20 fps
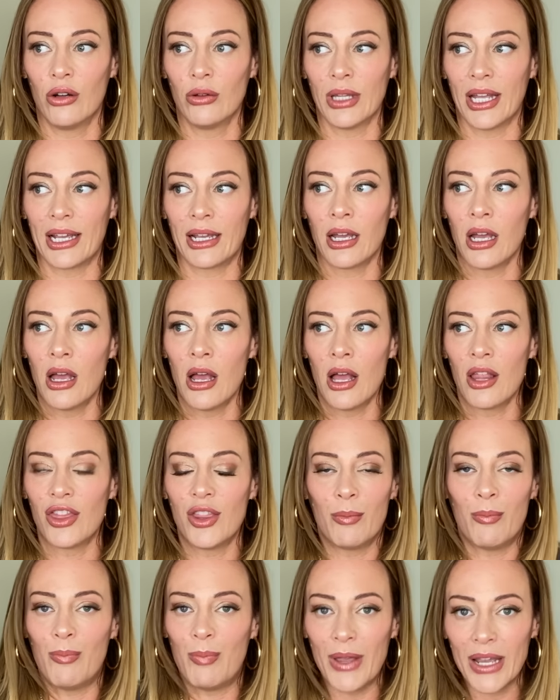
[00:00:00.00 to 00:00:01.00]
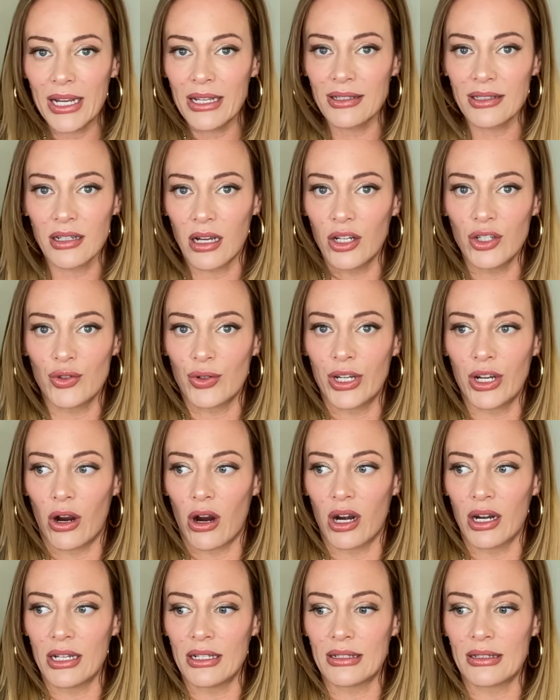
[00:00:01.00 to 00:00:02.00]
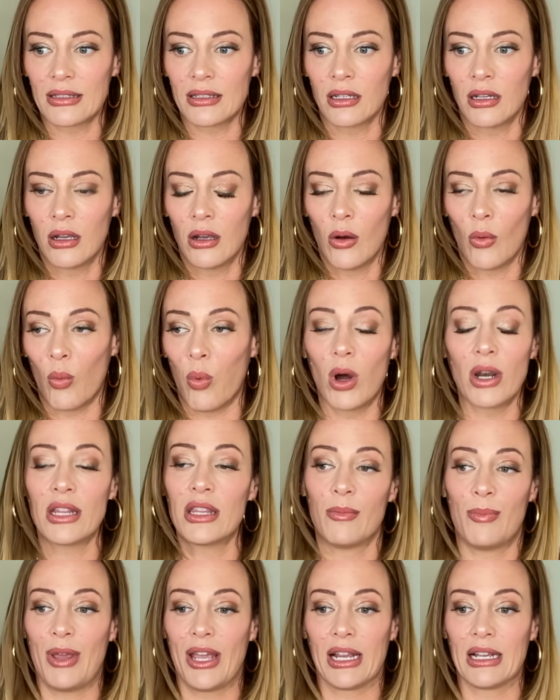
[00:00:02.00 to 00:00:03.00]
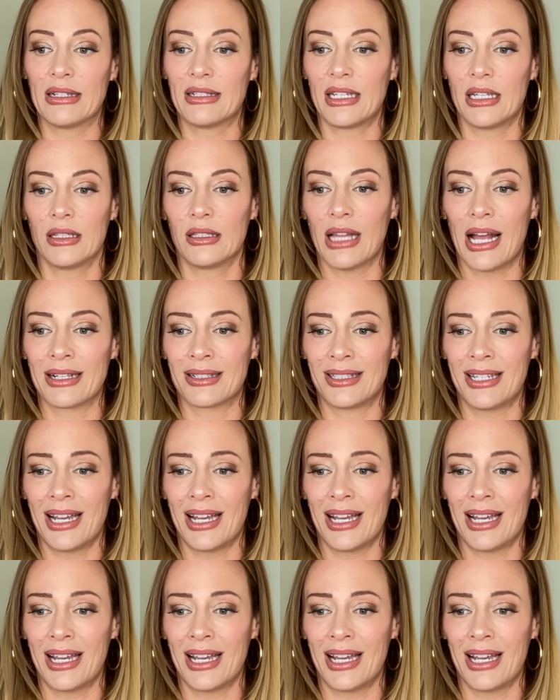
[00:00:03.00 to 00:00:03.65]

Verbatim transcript: Like the biggest country artist, one of the biggest in the last